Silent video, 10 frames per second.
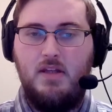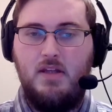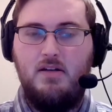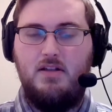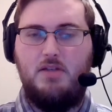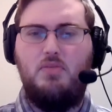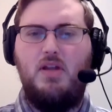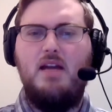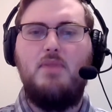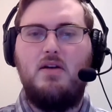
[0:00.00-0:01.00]
It's because
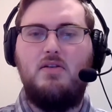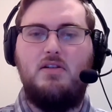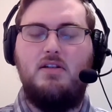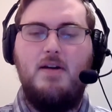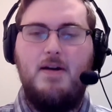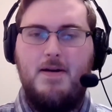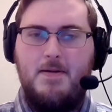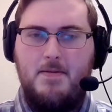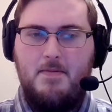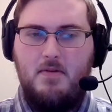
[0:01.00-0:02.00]
Planned Parenthood,
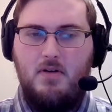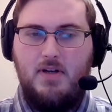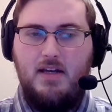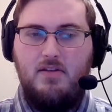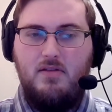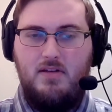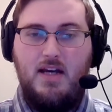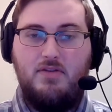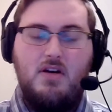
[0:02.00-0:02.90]
okay, yes,